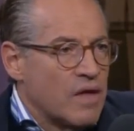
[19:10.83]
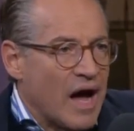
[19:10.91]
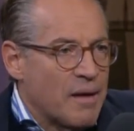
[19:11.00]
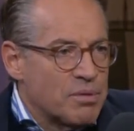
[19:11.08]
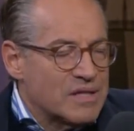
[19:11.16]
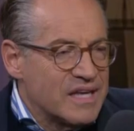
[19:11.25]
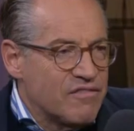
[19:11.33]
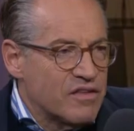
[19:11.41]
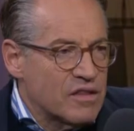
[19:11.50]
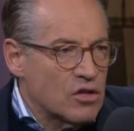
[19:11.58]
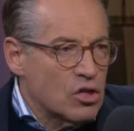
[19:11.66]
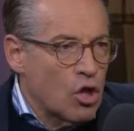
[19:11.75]
I believe
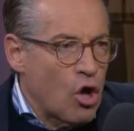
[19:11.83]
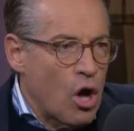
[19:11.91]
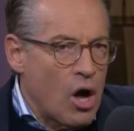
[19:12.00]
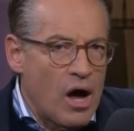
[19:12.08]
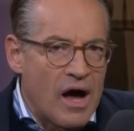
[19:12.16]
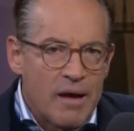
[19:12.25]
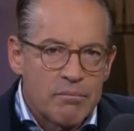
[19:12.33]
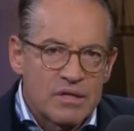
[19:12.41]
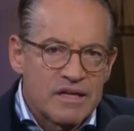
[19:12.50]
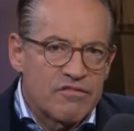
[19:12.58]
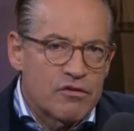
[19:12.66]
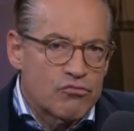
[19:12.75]
in the law. I
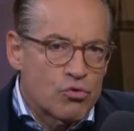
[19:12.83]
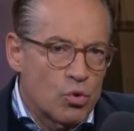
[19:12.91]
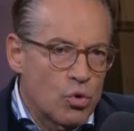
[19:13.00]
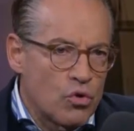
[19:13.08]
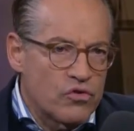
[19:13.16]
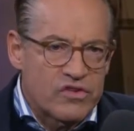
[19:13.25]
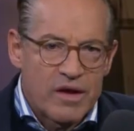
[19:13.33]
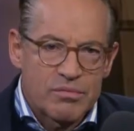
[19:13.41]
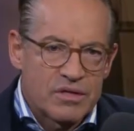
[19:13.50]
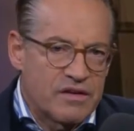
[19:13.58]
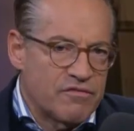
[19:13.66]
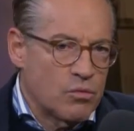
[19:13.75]
believe in rules. I
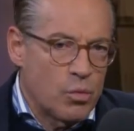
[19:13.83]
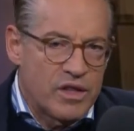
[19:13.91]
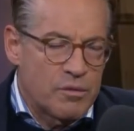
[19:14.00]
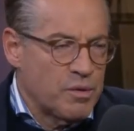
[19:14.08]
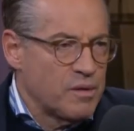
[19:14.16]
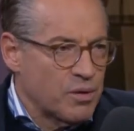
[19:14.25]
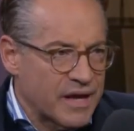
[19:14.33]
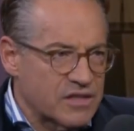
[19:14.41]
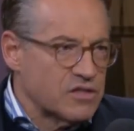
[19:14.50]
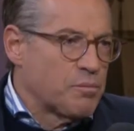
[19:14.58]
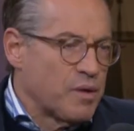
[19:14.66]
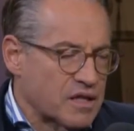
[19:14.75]
believe in we the people
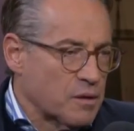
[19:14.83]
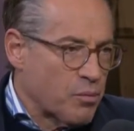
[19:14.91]
get to pick the